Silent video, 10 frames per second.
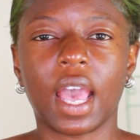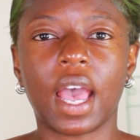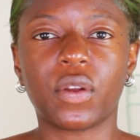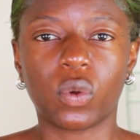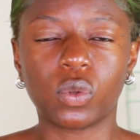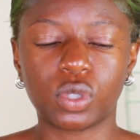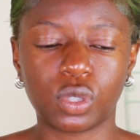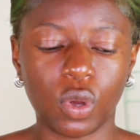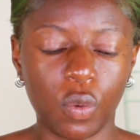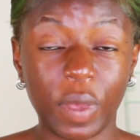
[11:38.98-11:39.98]
And
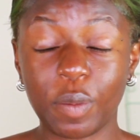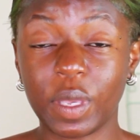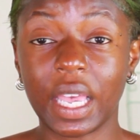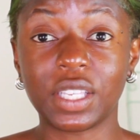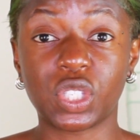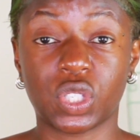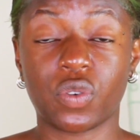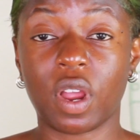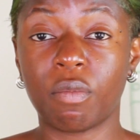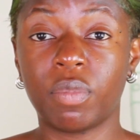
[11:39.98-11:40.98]
also maybe a
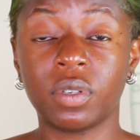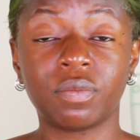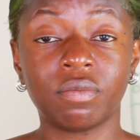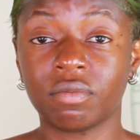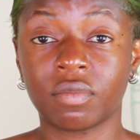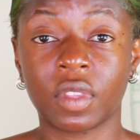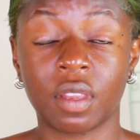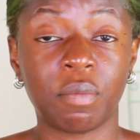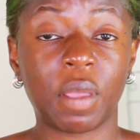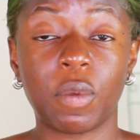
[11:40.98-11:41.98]
scrub,
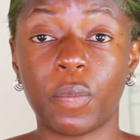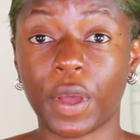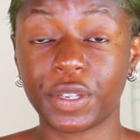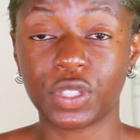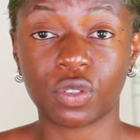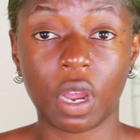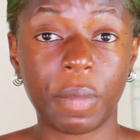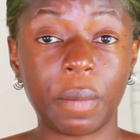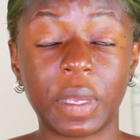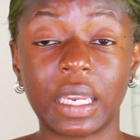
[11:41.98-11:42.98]
maybe body scrub.
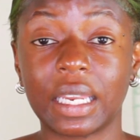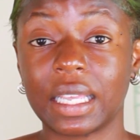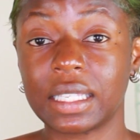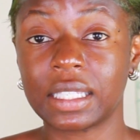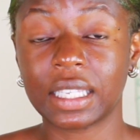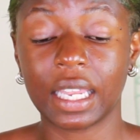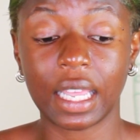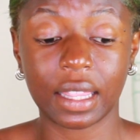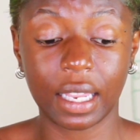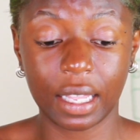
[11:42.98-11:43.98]
I mean, it is skin
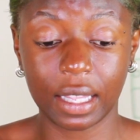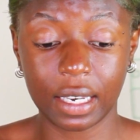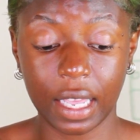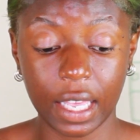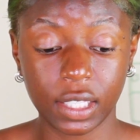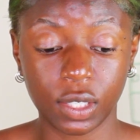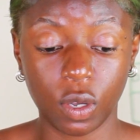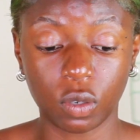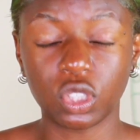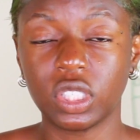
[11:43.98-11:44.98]
at the end of the day,
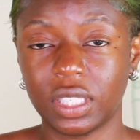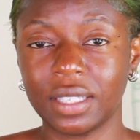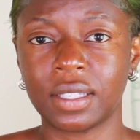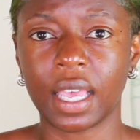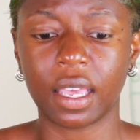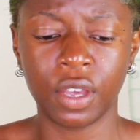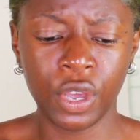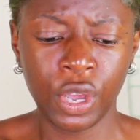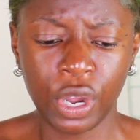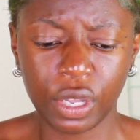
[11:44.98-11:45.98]
so she did take
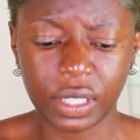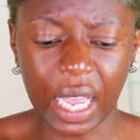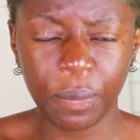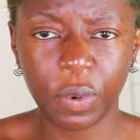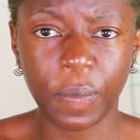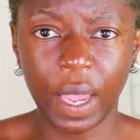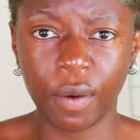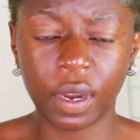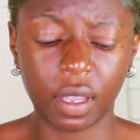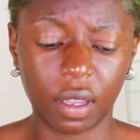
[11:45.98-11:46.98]
her time
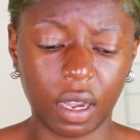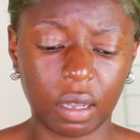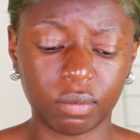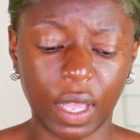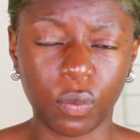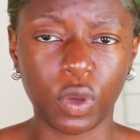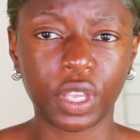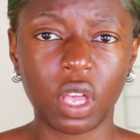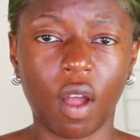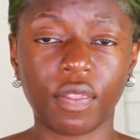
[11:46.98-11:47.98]
preparing and
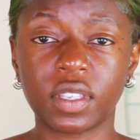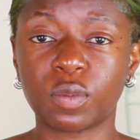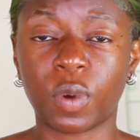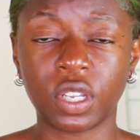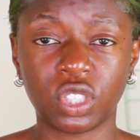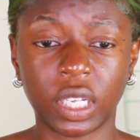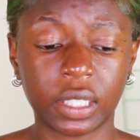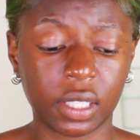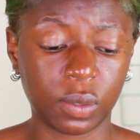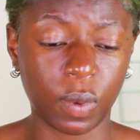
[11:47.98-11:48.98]
working on this
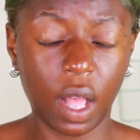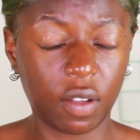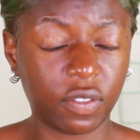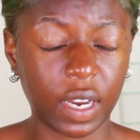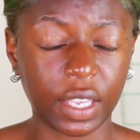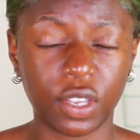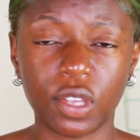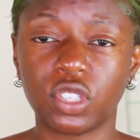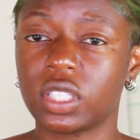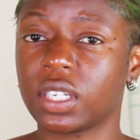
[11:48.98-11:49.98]
project as well for like
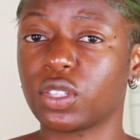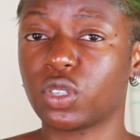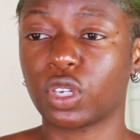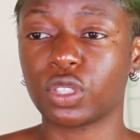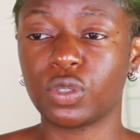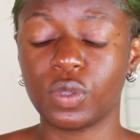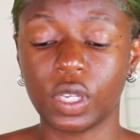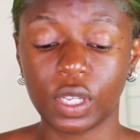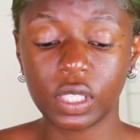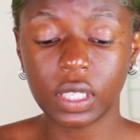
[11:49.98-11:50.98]
years. She said it took her 2
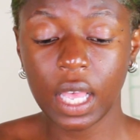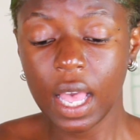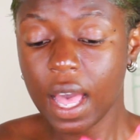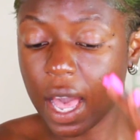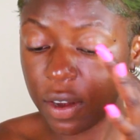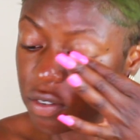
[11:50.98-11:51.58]
years. I